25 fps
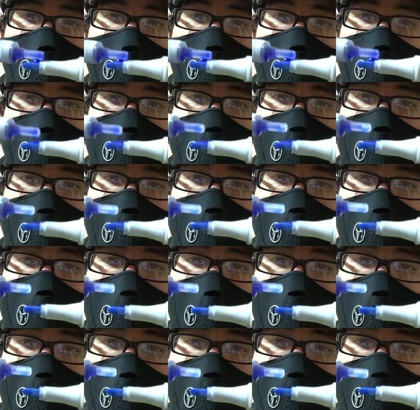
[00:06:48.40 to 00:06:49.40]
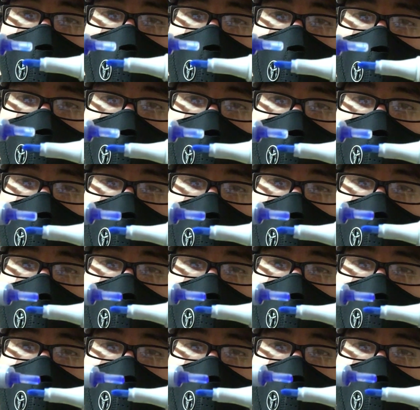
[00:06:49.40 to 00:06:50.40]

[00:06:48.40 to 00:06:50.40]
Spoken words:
Let the cotton absorb the ink.